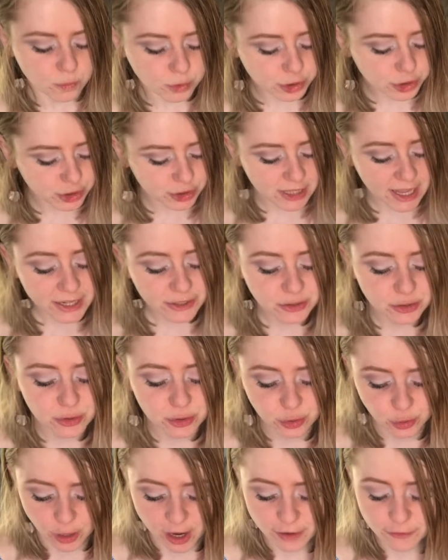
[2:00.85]
Would you like to
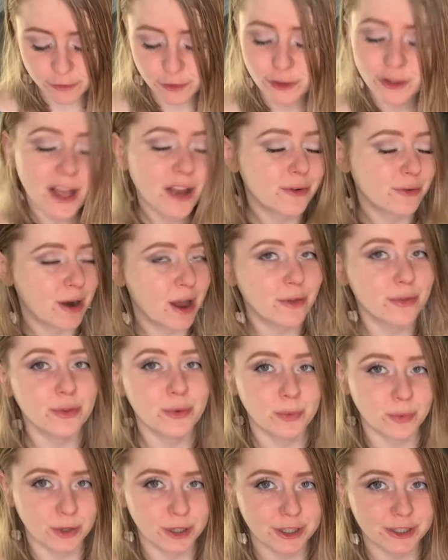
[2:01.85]
travel around the
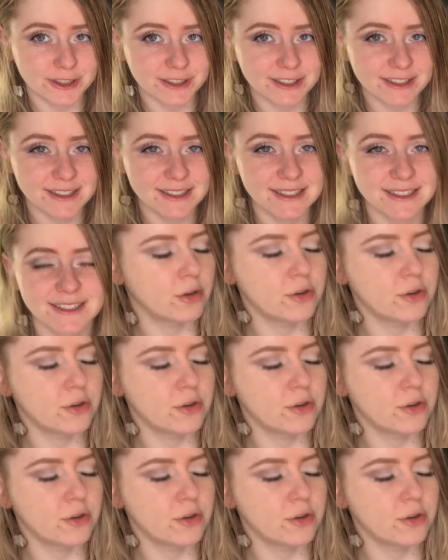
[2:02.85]
world?